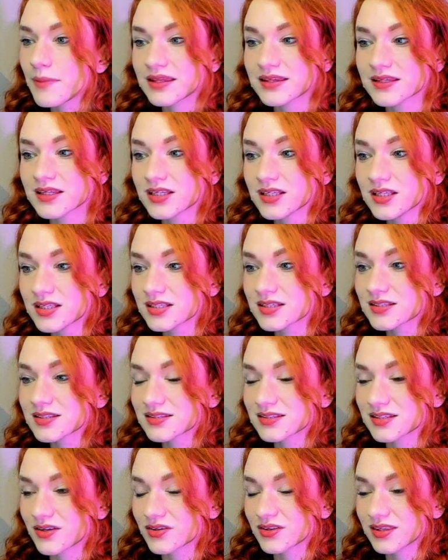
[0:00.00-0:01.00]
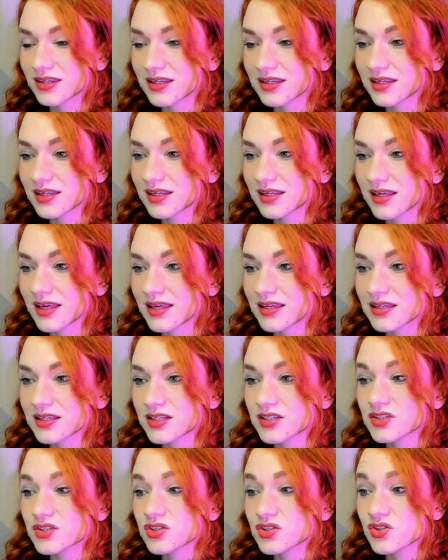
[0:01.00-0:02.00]
But he is now thinking
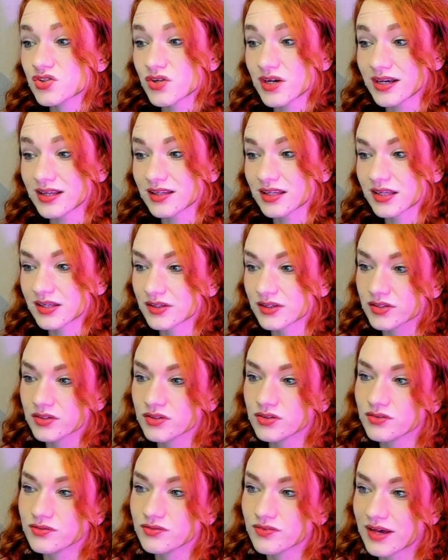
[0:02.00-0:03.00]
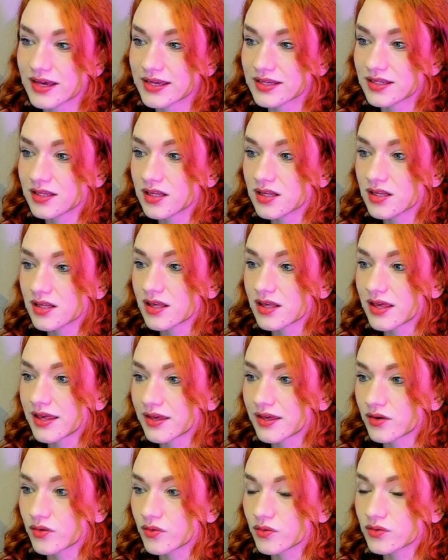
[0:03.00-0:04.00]
and he is struggling to find
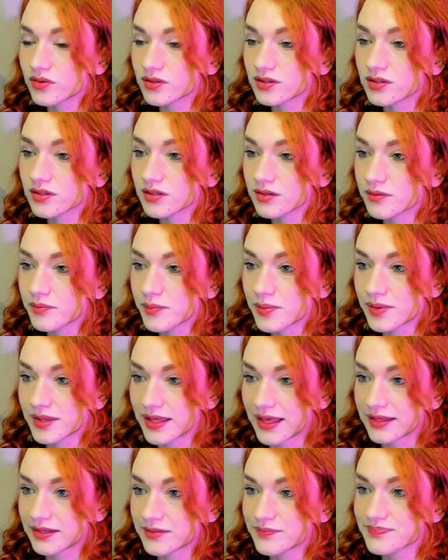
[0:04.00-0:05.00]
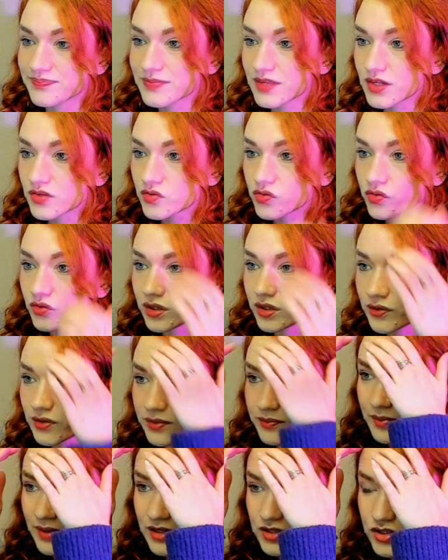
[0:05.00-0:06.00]
a good plan. So there
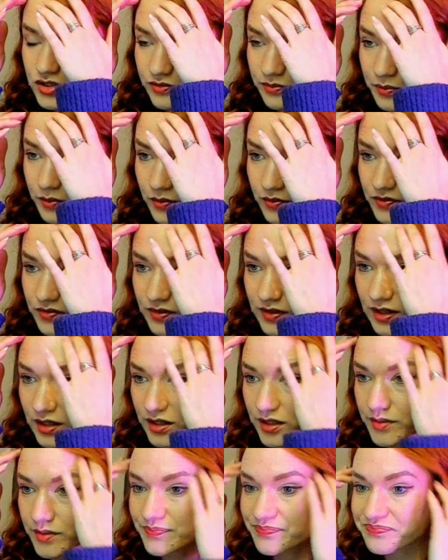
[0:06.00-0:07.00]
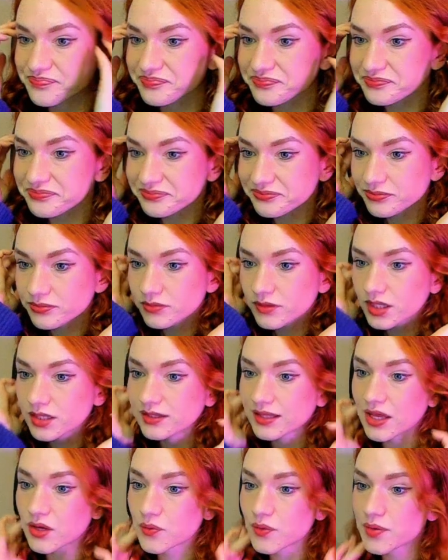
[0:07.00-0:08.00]
are a bunch of moves here
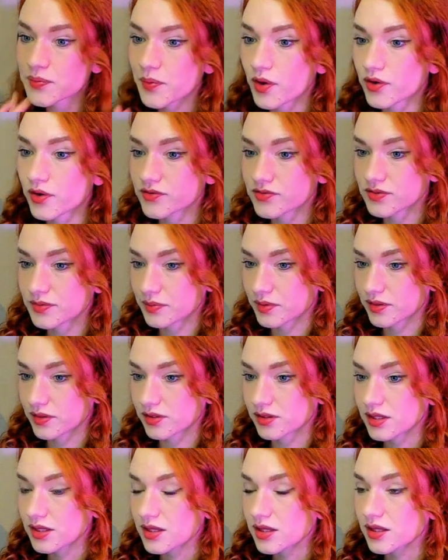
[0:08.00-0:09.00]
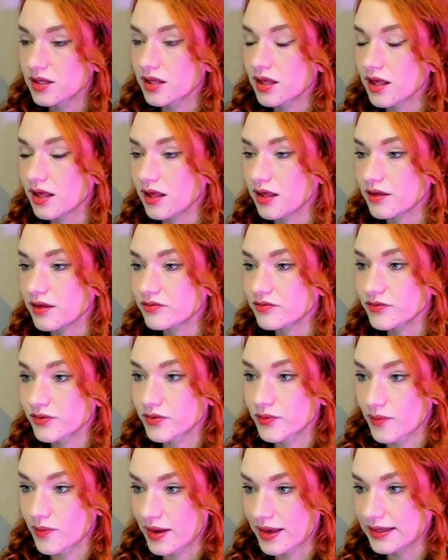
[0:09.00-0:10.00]
that were possible
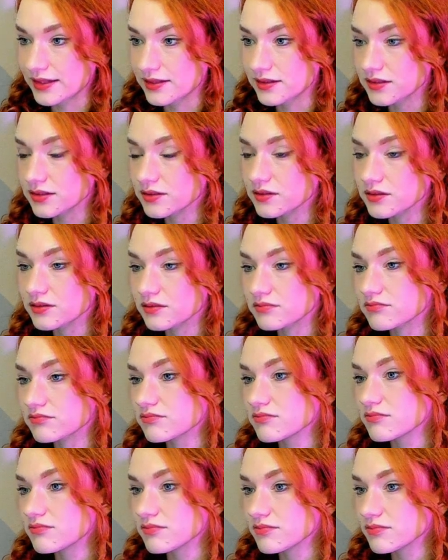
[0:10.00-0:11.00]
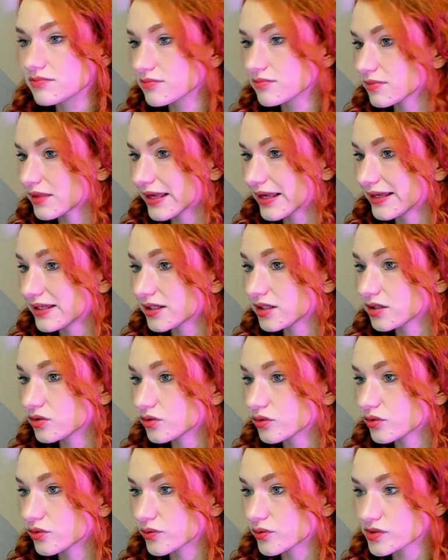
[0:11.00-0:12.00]
for white.
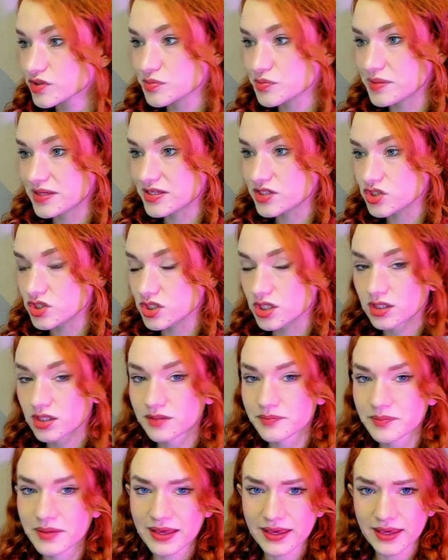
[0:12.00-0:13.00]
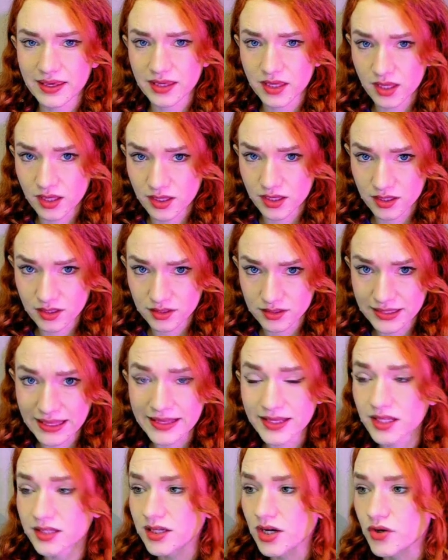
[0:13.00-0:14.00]
92 was mentioned by
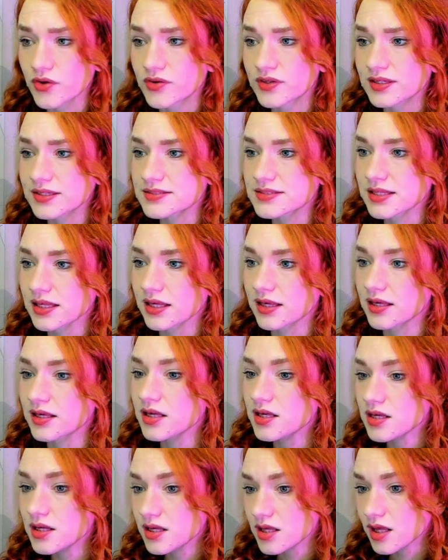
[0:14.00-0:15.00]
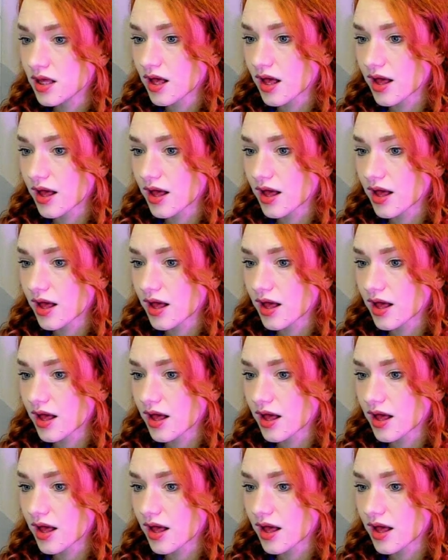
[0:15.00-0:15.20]
Dania Naroditsky